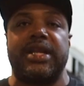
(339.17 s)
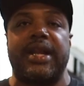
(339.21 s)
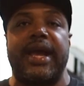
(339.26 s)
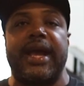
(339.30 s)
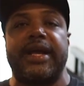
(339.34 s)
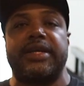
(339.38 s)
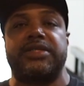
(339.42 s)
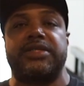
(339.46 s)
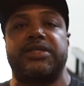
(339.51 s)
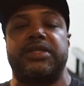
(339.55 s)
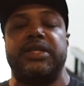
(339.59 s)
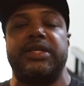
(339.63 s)
that
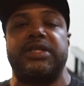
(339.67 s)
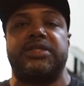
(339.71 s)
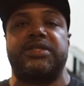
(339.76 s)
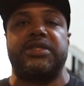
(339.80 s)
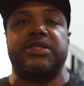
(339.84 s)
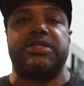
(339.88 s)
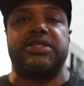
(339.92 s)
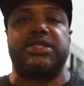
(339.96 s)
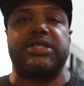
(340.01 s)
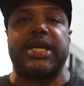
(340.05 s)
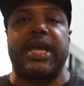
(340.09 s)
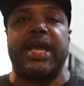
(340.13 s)
actually
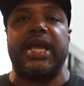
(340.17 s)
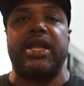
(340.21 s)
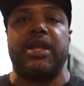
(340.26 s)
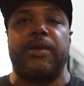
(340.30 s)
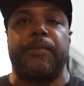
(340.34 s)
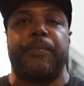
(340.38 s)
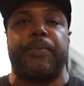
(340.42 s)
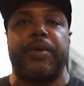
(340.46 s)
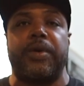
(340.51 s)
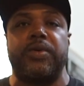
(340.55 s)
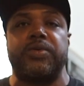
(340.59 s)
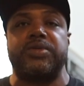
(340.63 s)
sustain a
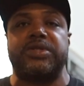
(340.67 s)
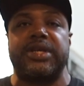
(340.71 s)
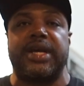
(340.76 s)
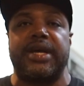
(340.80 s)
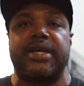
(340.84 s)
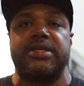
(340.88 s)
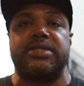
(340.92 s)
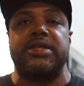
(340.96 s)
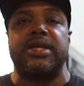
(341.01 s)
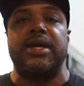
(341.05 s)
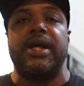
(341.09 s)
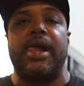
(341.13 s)

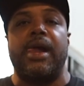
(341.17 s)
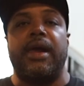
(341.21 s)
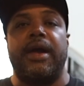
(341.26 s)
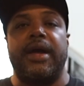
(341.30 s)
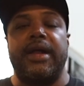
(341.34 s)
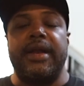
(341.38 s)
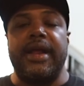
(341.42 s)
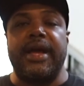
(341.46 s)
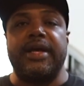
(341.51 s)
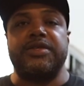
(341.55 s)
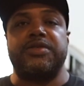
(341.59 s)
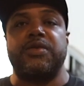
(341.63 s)
protest,
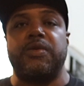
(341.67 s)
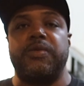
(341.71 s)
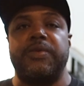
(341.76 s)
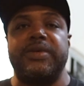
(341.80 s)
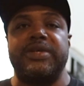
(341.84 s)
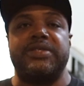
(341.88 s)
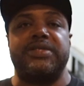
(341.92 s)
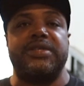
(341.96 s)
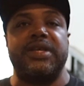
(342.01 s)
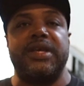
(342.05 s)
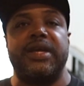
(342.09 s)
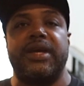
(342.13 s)
and that's what we
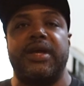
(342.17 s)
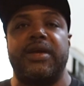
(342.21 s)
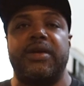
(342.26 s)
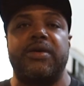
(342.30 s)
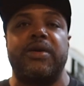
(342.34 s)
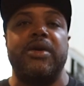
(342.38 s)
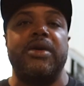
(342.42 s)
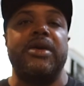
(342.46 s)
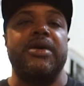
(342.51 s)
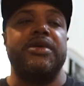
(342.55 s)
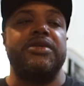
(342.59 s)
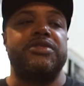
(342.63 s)
see
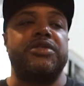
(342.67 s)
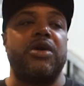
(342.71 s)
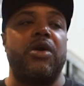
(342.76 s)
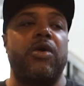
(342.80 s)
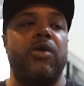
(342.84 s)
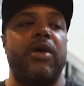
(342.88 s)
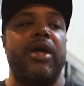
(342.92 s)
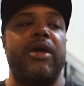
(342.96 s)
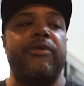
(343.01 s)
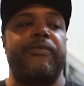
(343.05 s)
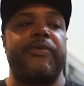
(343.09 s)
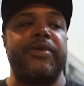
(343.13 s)
here.
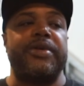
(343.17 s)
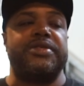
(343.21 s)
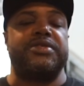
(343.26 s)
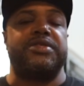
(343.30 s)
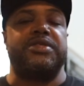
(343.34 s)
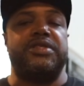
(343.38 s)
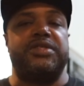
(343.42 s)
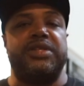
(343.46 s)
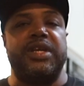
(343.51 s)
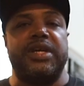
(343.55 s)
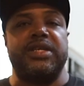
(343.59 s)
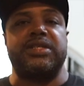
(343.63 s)
So if
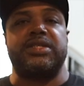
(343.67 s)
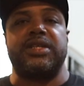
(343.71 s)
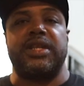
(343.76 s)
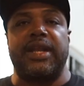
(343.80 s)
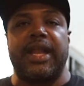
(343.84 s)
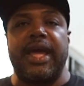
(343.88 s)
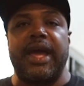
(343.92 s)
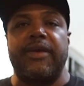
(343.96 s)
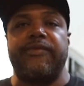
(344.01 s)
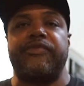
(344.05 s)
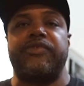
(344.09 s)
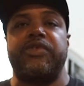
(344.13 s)
it's just
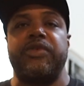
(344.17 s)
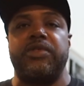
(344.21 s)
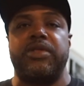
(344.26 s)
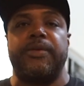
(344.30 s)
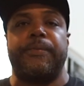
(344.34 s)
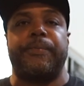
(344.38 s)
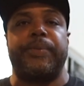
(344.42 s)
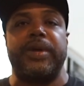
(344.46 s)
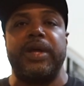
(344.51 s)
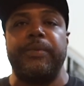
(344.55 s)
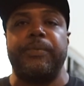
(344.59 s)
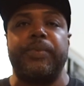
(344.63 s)
left to the
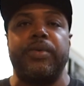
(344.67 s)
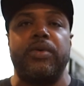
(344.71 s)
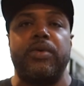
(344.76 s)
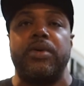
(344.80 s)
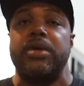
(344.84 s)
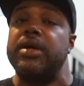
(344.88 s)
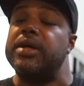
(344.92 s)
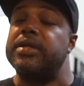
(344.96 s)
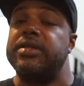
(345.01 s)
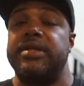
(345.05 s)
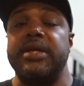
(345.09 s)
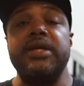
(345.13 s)
people,
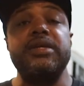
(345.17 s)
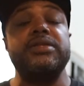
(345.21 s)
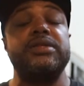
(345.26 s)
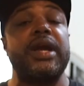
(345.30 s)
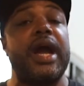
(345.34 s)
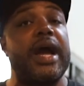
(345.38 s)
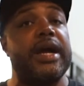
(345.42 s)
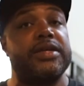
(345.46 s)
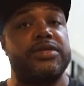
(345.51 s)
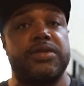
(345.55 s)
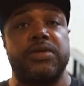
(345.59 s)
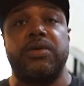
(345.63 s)
these
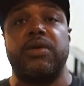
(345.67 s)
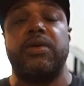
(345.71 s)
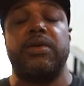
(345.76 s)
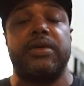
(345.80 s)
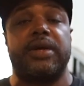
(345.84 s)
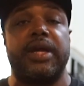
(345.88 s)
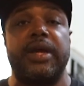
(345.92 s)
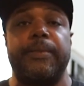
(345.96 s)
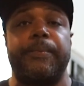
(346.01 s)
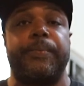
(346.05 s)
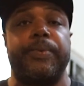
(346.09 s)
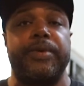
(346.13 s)
guys are going
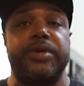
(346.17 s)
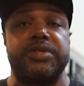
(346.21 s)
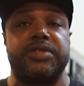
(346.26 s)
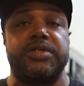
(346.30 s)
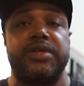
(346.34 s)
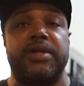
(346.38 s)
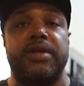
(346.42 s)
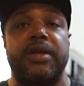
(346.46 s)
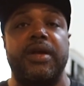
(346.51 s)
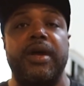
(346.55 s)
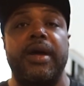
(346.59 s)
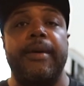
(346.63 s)
to keep
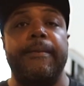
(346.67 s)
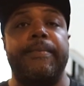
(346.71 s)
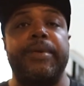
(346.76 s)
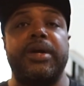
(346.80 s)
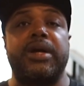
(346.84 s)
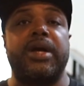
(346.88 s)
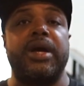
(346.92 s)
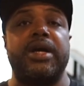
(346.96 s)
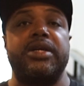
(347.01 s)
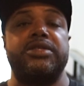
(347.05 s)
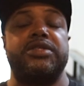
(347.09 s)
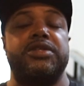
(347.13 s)
pushing,
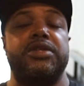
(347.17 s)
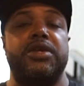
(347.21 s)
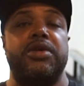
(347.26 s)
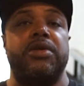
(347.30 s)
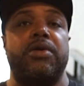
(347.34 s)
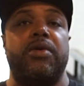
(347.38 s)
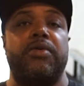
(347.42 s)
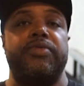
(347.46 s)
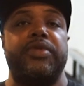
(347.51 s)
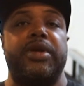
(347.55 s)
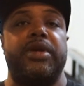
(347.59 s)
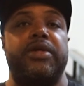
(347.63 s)
because, you
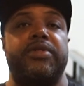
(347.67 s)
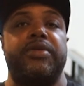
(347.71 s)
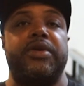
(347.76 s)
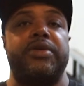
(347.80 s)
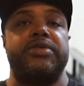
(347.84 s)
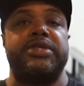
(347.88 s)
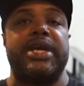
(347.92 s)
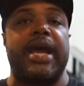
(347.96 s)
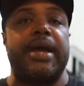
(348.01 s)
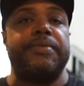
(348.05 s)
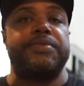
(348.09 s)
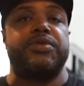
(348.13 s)
know,
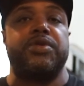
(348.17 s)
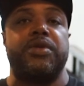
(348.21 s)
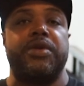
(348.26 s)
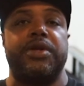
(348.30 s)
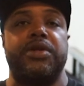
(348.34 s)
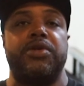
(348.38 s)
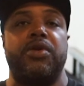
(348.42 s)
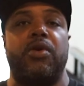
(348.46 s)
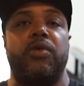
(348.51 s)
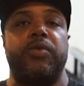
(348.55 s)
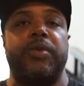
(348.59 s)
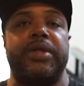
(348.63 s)
there's
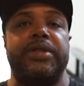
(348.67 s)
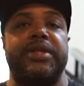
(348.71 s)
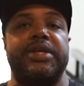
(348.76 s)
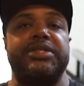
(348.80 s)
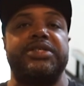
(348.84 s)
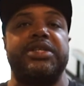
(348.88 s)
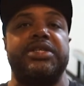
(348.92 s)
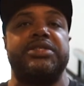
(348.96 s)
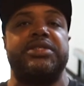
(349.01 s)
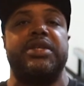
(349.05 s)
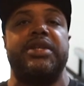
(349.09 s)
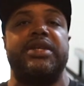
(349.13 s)
absolutely
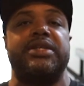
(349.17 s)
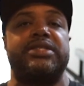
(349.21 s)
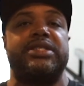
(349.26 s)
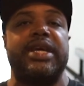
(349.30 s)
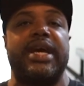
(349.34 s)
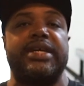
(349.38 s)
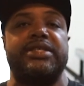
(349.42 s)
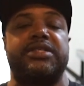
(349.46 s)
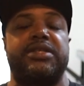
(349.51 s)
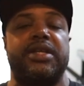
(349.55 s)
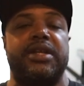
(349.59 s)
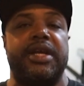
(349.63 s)
this isn't a
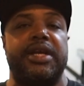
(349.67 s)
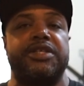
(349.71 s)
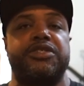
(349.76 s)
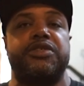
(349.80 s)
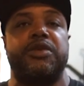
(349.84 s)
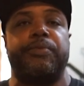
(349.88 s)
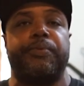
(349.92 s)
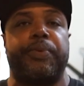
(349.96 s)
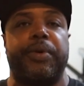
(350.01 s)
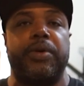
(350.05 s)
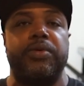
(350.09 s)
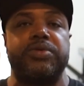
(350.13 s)

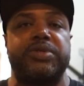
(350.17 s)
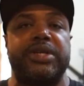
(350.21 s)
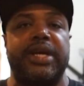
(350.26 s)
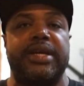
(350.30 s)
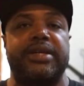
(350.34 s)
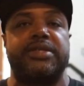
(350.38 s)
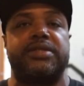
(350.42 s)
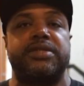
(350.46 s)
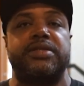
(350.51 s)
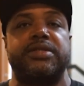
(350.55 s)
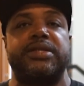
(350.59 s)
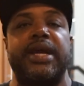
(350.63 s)
destination
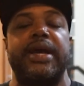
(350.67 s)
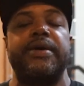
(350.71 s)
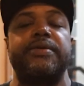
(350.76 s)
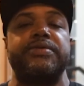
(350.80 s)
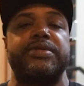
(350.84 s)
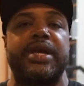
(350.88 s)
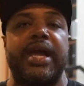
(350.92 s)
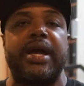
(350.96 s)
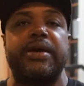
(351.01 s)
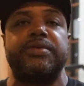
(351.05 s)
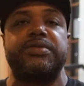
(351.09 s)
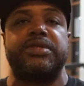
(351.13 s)
protest.
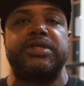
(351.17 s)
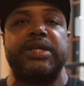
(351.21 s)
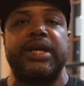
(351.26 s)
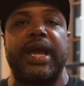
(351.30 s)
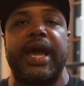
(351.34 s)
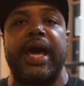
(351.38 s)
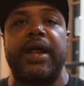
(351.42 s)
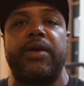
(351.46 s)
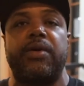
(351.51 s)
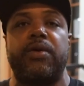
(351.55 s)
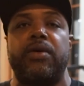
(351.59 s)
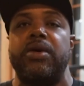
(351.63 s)
Downtown
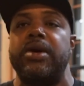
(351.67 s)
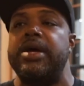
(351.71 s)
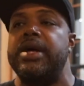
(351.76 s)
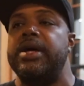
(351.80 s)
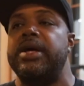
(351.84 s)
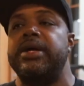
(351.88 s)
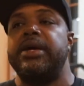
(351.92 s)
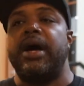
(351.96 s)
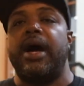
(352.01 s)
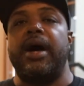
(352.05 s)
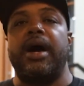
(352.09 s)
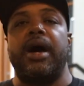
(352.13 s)
Seattle,
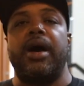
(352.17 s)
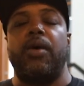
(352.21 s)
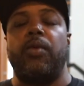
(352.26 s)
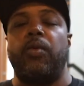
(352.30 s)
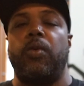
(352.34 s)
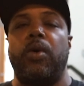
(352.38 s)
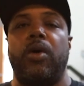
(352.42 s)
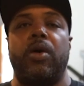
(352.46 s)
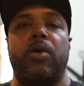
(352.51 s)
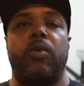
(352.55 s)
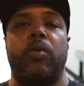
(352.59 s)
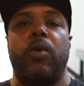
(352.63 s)

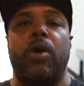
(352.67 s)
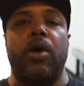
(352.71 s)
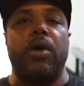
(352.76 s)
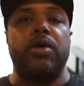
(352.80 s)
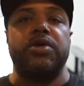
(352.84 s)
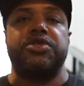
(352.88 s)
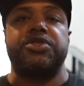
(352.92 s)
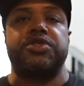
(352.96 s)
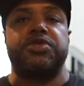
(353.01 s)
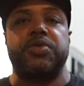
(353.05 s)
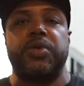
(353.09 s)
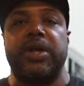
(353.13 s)
Wall
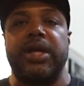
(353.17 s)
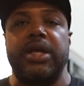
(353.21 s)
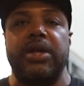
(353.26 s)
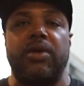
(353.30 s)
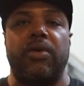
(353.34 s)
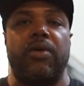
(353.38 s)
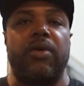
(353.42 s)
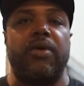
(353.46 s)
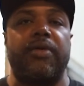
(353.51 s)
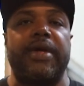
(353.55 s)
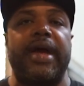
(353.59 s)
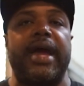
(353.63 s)
Street,
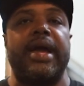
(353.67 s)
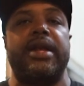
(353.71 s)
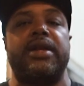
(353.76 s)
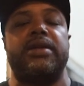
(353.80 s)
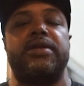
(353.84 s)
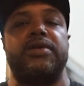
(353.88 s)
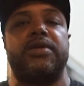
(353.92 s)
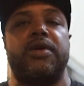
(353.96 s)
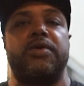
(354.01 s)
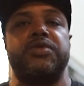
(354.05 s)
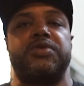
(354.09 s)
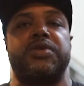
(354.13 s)
all
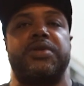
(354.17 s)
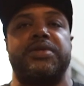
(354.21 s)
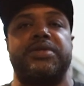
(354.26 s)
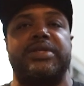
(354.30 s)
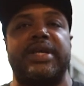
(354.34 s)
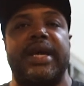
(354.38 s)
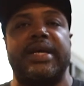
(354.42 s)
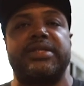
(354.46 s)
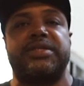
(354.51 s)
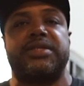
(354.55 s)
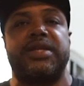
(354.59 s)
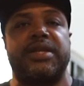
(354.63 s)
that, those are
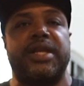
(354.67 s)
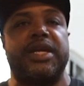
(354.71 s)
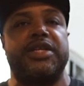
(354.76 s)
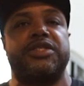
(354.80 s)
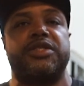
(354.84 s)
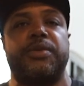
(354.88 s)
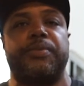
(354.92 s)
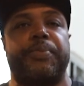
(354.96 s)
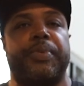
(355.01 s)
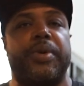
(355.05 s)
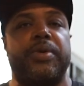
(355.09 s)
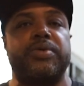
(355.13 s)

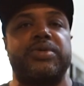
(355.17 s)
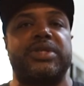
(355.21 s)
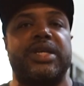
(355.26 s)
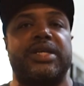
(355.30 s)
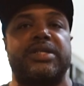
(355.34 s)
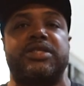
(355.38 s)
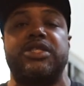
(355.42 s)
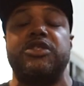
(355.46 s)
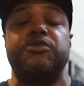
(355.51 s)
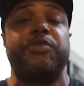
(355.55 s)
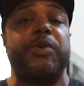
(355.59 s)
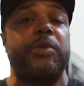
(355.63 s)
destination
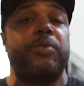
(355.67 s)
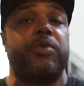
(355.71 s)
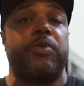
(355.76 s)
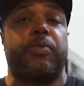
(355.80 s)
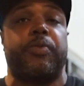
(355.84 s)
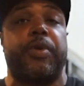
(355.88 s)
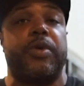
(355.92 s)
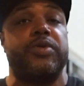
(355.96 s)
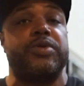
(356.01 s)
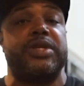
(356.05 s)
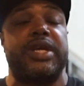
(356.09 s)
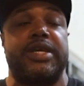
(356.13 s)
protests. These people are
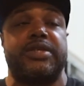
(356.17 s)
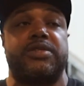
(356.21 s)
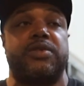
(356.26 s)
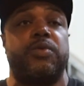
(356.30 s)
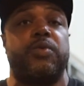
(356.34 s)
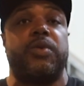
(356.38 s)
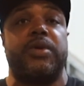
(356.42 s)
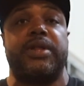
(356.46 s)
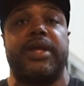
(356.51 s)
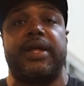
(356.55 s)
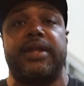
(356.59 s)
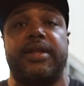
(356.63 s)
protesting
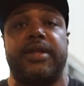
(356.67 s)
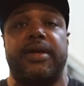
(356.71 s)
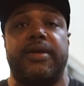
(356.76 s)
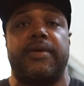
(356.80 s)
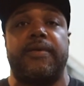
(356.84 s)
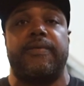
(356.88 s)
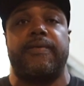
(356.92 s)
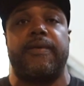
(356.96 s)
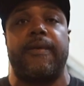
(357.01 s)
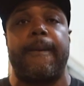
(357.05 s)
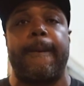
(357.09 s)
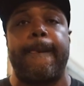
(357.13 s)
where they live.